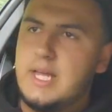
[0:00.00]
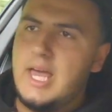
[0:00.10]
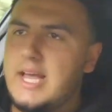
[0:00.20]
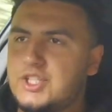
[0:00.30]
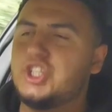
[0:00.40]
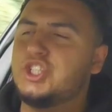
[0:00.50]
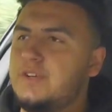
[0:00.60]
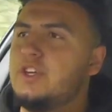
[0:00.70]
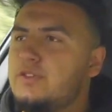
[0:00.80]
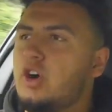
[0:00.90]
it's just,
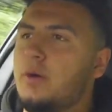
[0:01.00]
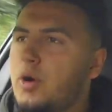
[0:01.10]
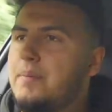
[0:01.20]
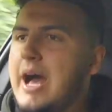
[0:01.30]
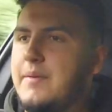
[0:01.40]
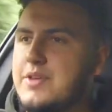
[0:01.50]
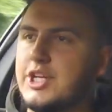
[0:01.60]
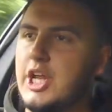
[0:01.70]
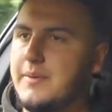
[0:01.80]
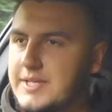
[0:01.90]
you've got more power, you
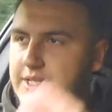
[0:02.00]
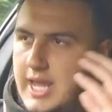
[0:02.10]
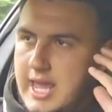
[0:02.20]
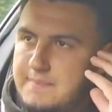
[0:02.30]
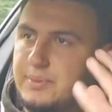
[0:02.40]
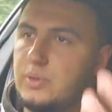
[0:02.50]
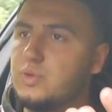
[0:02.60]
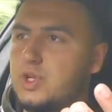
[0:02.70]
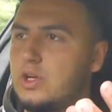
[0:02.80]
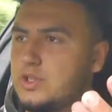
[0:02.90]
can notice it. It
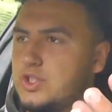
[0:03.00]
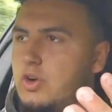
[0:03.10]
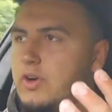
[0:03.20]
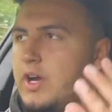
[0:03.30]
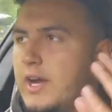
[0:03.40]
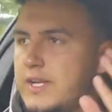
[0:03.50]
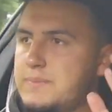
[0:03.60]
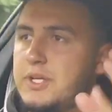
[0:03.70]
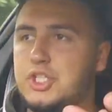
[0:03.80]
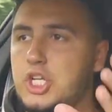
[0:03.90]
pulls a lot stronger,
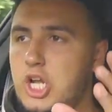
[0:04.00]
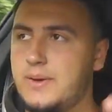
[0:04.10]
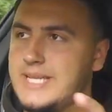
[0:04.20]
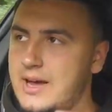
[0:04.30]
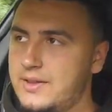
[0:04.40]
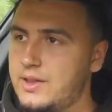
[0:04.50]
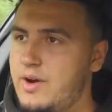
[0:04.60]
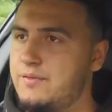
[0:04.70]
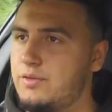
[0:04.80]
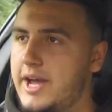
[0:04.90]
especially lower down in the
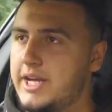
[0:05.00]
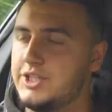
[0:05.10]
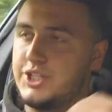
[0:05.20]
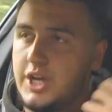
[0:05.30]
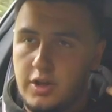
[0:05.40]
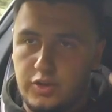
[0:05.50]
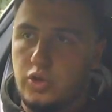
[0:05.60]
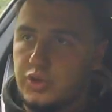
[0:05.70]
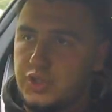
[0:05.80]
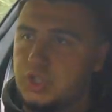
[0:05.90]
rev range. Of
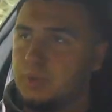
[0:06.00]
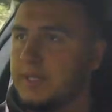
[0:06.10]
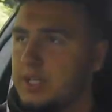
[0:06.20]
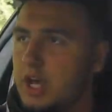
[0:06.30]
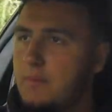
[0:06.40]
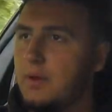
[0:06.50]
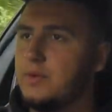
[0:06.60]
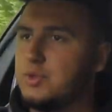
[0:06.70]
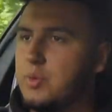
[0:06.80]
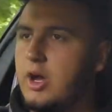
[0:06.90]
course, it's twin
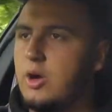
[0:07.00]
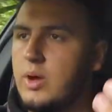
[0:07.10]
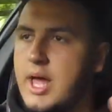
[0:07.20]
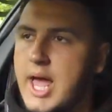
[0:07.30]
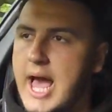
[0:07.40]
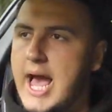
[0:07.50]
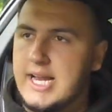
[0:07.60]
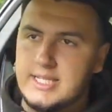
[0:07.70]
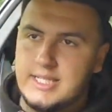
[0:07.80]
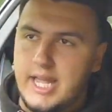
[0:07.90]
turbo as well,
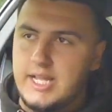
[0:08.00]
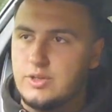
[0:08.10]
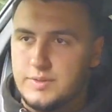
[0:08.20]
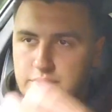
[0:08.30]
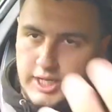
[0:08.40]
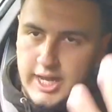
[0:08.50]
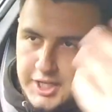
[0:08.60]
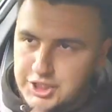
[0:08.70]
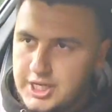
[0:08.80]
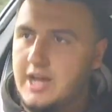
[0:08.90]
and it's obviously the
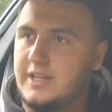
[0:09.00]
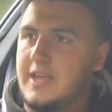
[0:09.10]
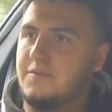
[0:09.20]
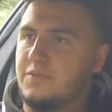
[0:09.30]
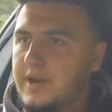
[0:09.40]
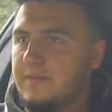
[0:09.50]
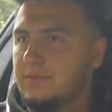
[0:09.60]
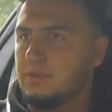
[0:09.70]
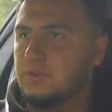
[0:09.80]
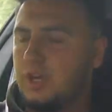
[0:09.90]
engine out of the M3,
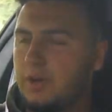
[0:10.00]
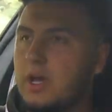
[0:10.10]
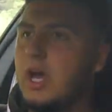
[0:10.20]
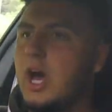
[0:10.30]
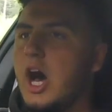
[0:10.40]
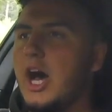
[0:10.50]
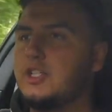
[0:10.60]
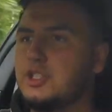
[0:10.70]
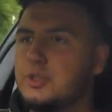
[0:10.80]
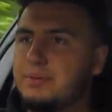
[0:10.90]
M4. So I
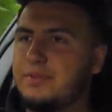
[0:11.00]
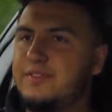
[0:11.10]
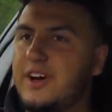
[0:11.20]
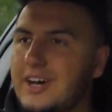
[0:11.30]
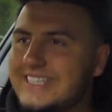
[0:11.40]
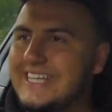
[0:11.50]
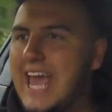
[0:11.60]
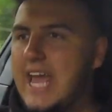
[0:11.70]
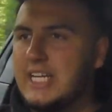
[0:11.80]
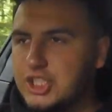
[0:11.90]
do prefer the
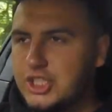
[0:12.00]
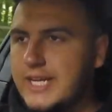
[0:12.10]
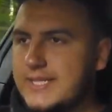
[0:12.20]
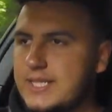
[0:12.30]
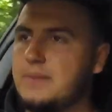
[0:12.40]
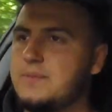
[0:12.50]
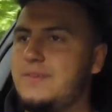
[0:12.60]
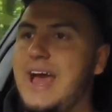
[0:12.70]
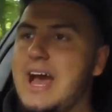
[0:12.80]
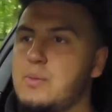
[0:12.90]
engine in terms
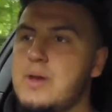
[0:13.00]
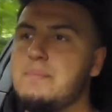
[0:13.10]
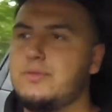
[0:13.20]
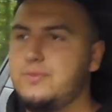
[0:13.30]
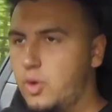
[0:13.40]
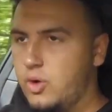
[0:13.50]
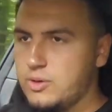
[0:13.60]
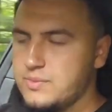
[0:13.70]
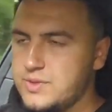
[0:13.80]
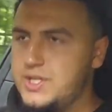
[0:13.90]
of how it
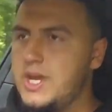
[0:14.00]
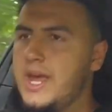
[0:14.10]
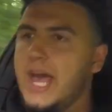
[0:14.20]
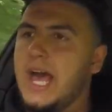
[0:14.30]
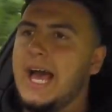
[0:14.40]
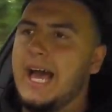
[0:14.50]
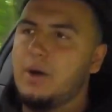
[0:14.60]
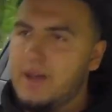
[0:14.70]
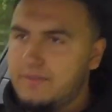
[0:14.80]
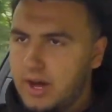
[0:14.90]
performs.
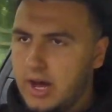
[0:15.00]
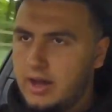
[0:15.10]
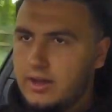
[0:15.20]
However,